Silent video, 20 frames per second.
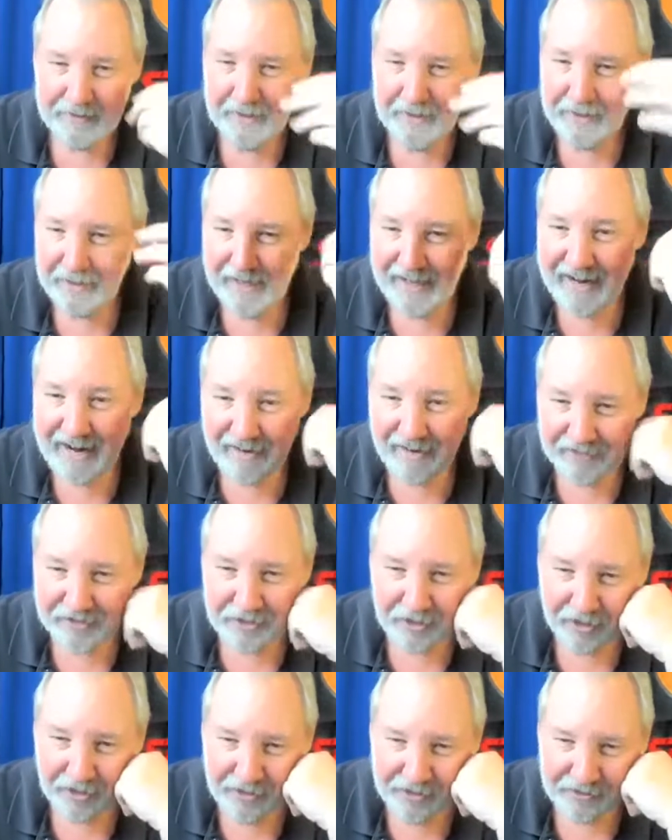uh, and
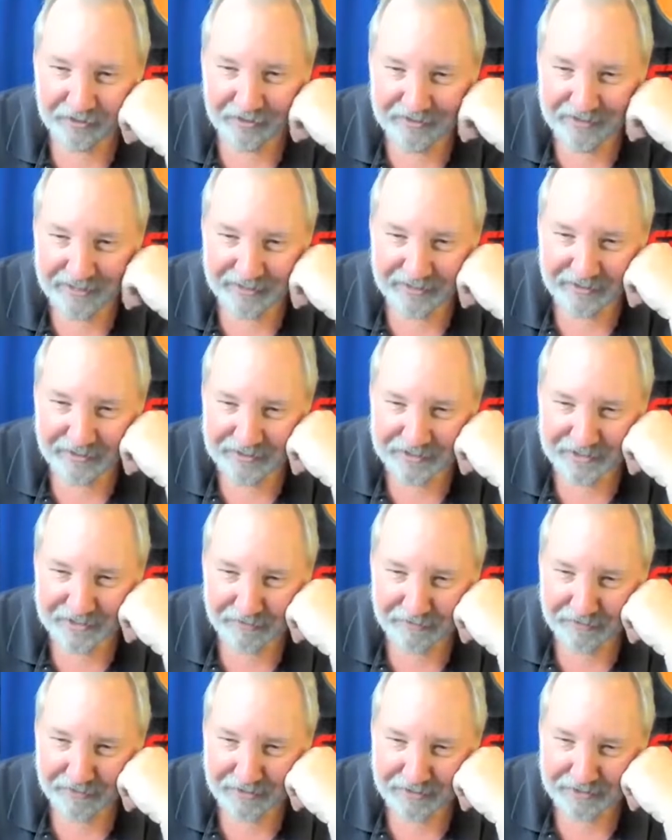Avatar and all that good
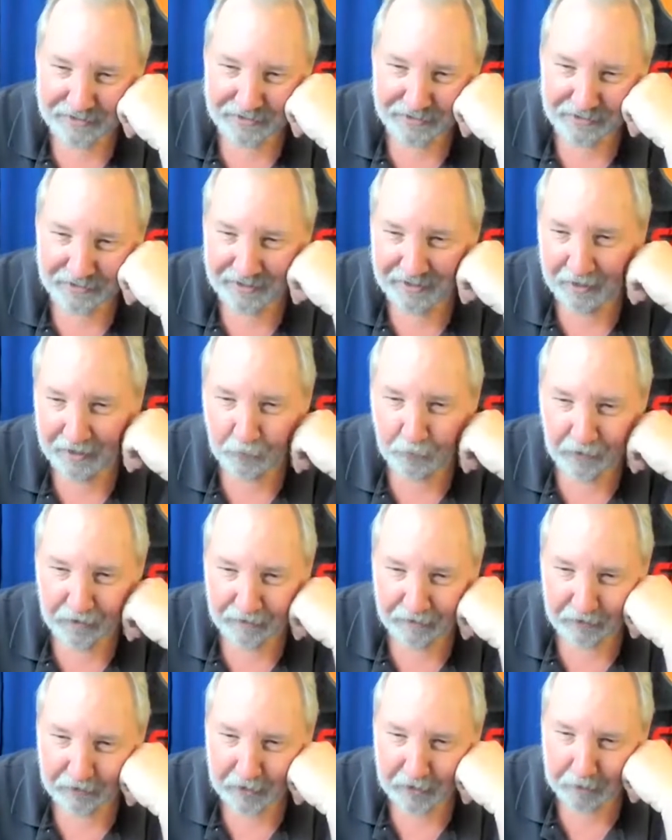stuff. You guys are a
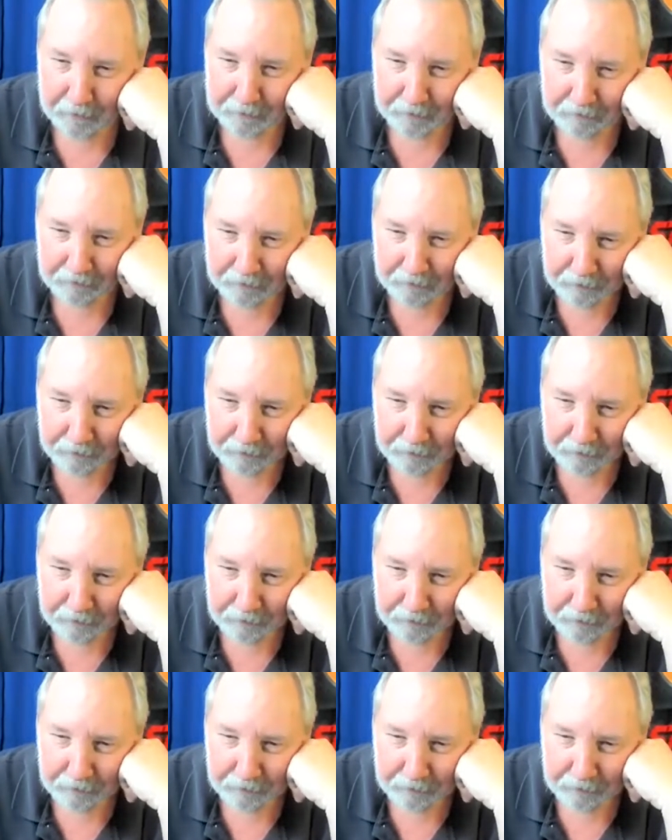wonderful couple.